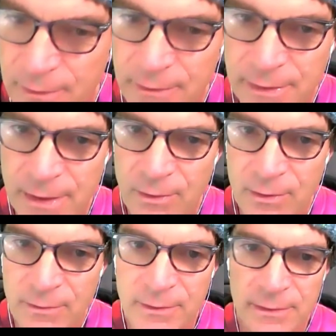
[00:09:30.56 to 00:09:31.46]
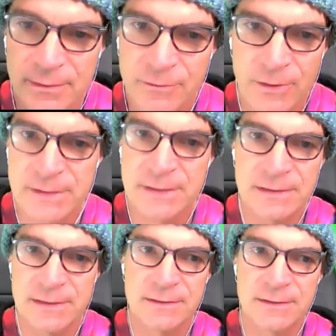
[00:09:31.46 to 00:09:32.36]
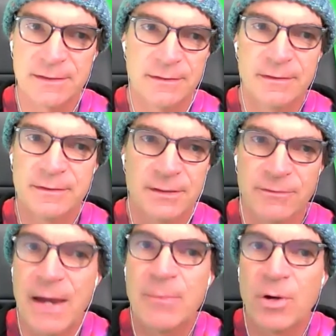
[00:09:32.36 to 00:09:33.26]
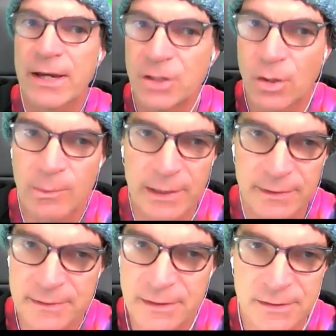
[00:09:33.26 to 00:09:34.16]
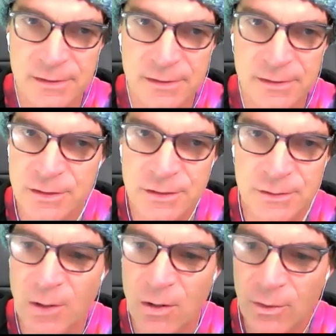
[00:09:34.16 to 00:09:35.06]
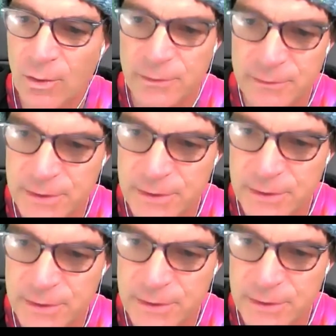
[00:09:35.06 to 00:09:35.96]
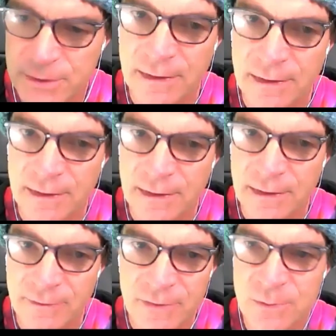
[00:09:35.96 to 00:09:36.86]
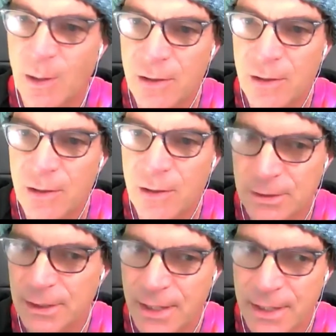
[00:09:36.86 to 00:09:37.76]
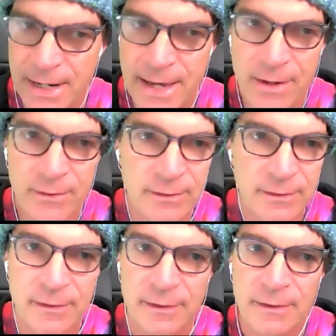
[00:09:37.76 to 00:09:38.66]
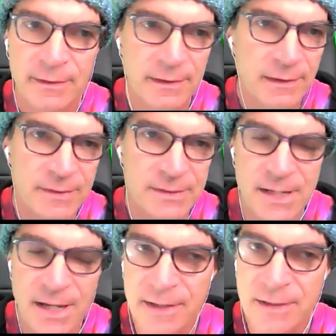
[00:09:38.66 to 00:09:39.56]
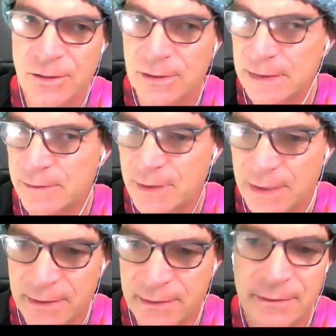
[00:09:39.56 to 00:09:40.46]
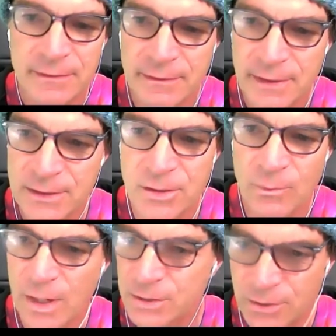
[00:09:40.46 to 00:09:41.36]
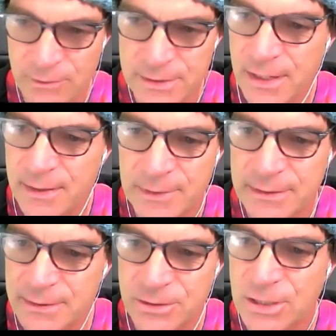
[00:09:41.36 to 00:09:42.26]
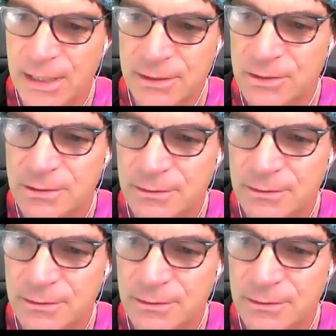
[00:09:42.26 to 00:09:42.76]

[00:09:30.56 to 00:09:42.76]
For instance, it's a fibroadenoma. It's a small growth of tissue that, if it's bothering the patient, you can cut it out. If it's not, you can leave it in, and you can watch it over time. It doesn't change.